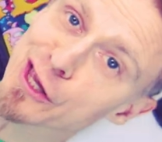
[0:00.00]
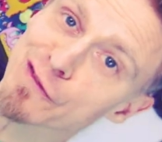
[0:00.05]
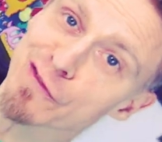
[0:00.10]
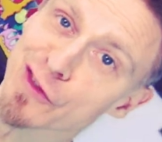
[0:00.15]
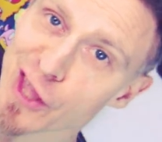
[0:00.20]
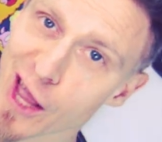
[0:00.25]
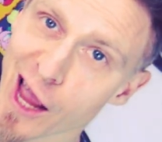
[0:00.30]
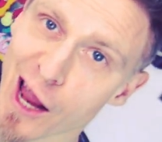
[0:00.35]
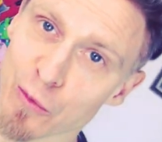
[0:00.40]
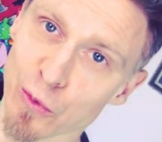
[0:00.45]

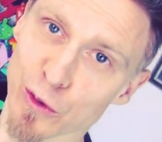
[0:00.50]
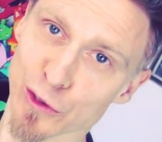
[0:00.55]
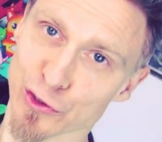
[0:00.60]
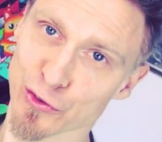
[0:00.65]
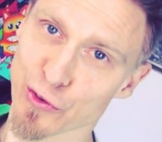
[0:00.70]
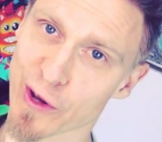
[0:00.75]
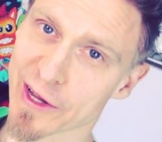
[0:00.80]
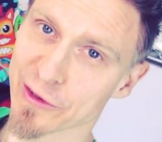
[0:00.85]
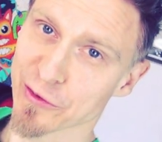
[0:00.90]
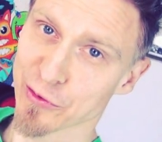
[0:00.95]
Even I will
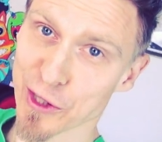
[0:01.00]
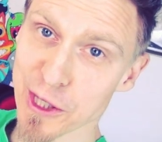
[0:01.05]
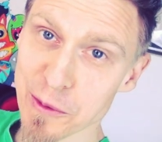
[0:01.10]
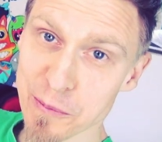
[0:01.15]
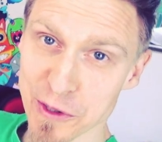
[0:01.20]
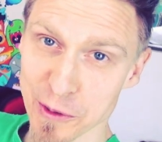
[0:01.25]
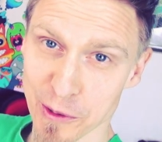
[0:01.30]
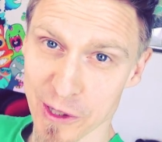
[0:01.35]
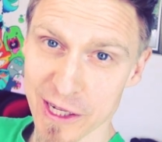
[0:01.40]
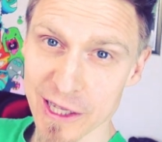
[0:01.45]
try to
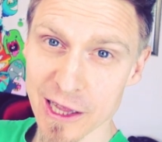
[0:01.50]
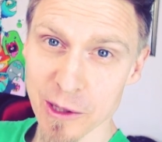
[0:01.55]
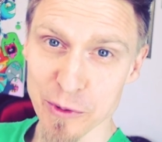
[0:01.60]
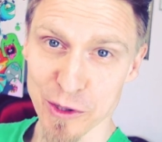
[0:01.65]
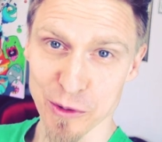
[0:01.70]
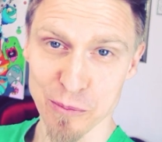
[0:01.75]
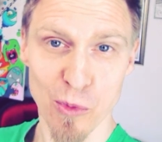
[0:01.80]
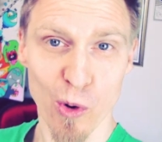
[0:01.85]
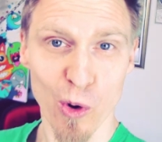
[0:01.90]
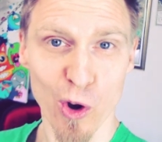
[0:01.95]
keep it a little
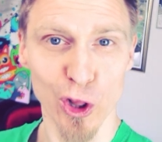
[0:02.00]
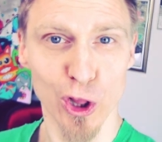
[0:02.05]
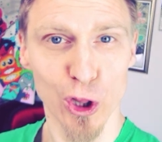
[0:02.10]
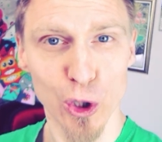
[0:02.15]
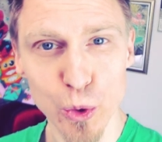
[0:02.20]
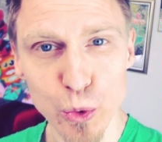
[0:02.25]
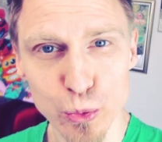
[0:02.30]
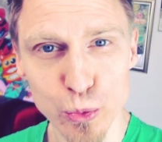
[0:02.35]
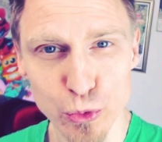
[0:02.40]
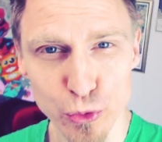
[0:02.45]
bit more
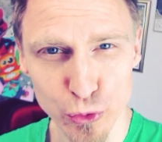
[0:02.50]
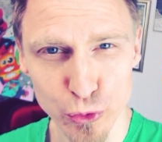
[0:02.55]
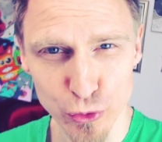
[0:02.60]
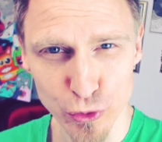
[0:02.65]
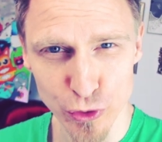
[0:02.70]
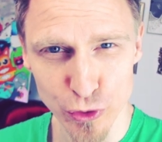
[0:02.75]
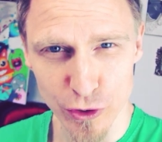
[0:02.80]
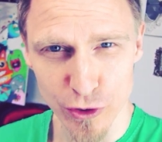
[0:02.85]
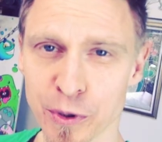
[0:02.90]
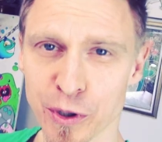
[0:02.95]

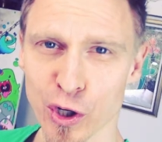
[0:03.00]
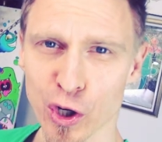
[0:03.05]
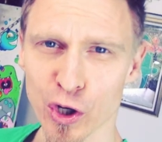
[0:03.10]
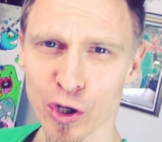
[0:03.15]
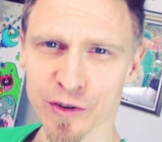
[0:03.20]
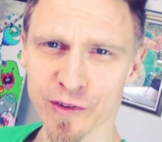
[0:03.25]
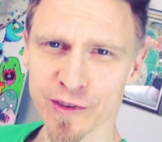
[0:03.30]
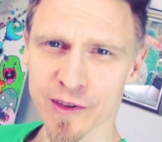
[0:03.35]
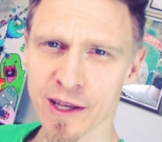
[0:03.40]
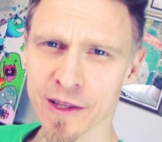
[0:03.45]
loose,
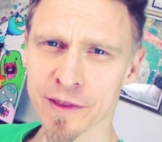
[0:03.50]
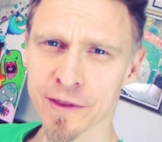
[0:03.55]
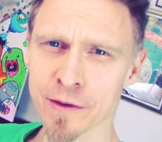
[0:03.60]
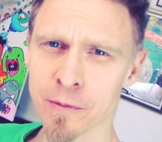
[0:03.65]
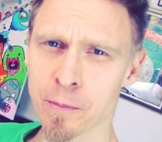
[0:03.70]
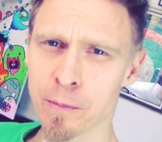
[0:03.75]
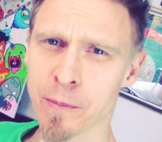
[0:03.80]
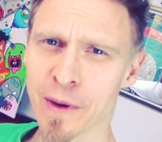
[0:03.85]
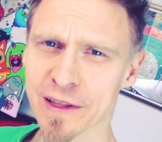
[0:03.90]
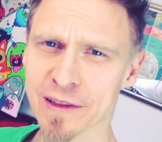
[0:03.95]
because then
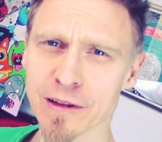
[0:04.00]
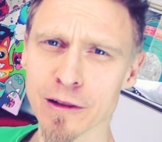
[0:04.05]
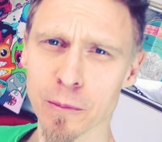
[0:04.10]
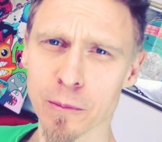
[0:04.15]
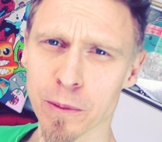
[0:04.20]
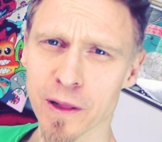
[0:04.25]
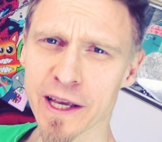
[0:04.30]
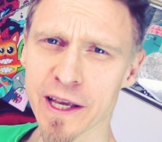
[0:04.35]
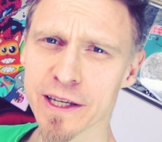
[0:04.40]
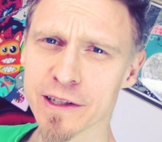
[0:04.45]
the
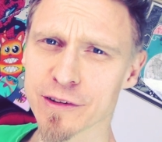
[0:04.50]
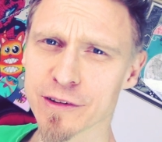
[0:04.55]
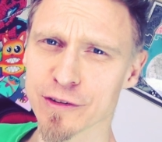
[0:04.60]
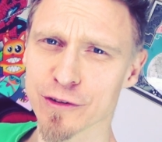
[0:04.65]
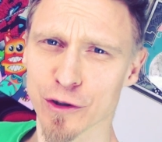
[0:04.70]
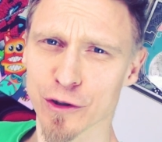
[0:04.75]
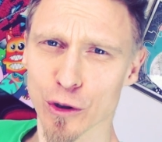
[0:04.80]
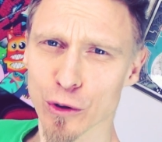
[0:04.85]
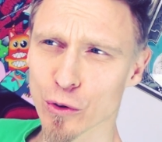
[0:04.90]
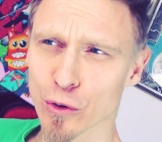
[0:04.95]
metal
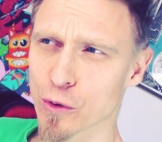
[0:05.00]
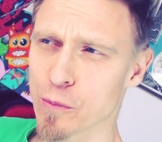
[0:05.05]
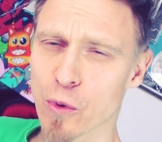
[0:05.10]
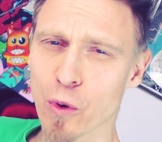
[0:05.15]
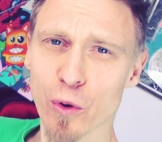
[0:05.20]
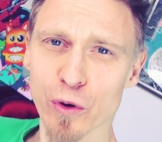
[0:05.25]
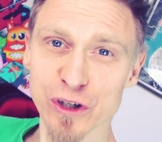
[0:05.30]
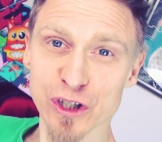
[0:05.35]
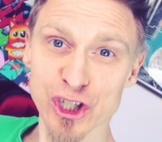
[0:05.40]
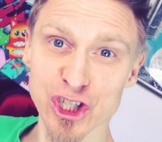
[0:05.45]
plates look
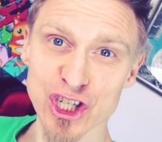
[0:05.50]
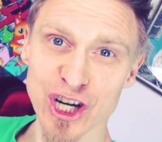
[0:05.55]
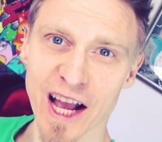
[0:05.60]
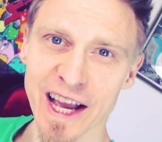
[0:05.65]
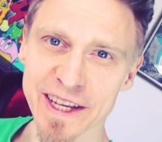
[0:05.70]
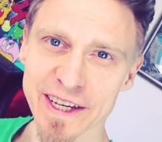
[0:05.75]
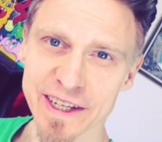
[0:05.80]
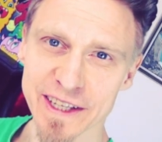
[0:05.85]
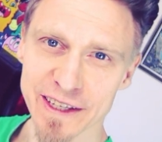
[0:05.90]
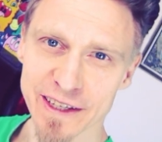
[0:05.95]
more
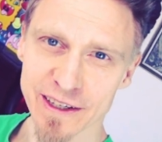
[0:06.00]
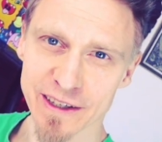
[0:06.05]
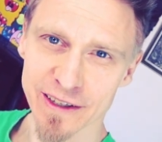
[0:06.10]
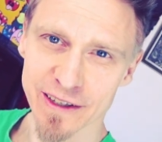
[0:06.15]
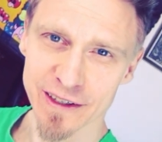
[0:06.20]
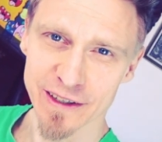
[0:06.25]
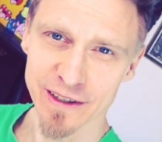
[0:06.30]
shiny.